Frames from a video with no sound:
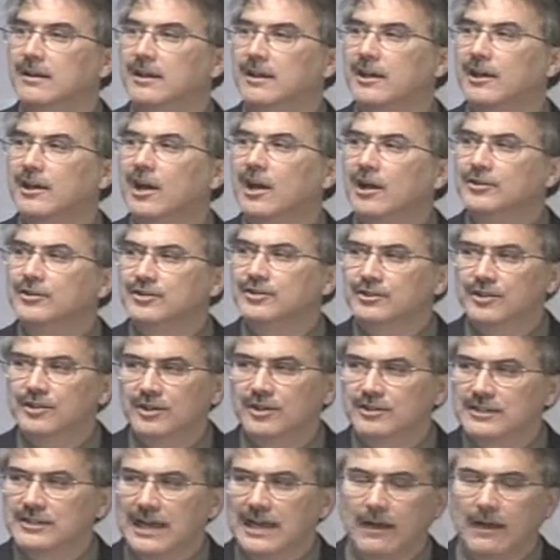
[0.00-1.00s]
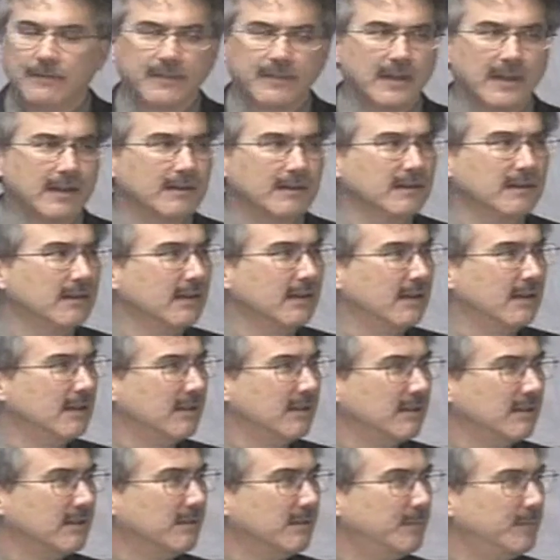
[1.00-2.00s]
It also turns out that
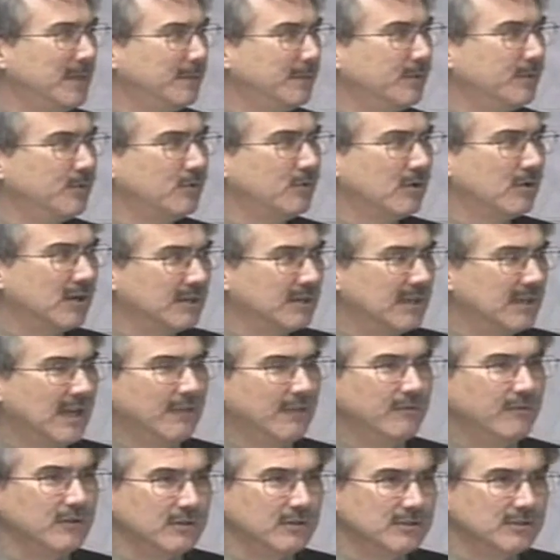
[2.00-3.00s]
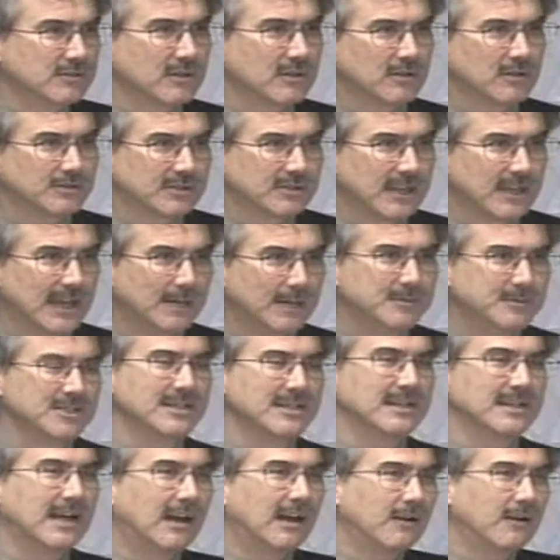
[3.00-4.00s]
the people who are deaf and use closed
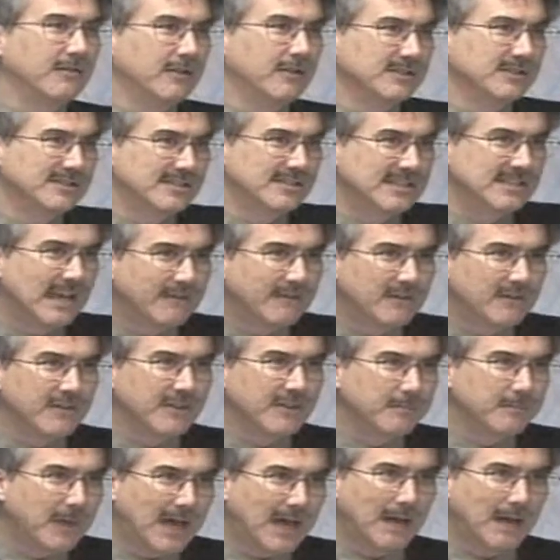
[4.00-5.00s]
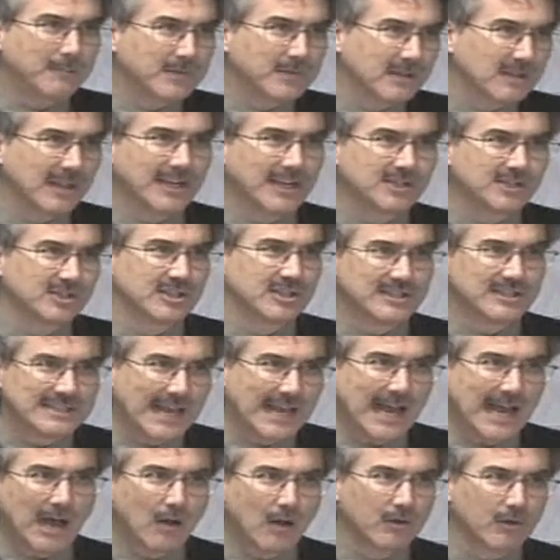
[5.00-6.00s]
captioning are the 7th population
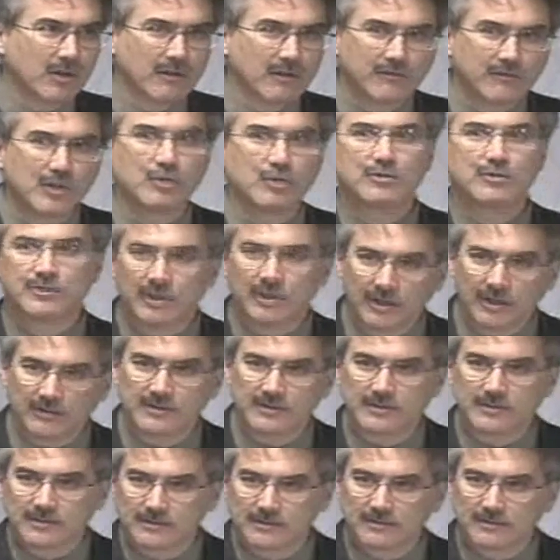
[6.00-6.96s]
down of users.